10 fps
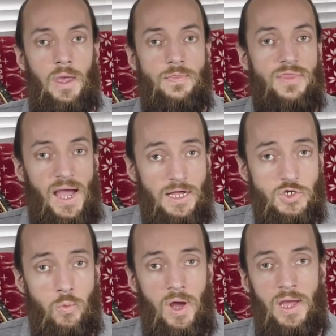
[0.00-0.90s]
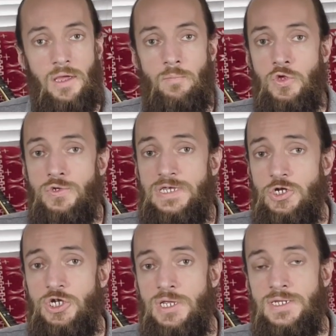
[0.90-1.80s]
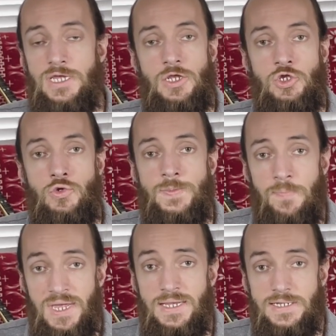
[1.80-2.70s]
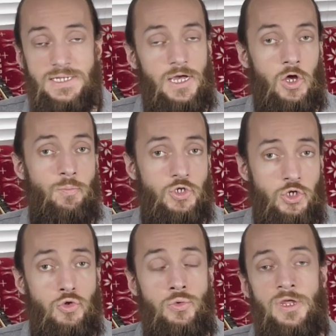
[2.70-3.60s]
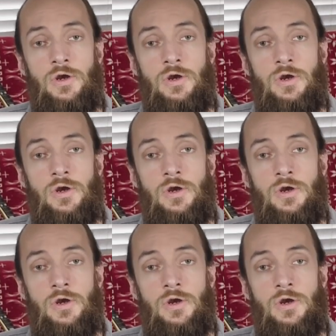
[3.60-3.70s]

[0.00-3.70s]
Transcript: And that's why musicians can use beats to help tune their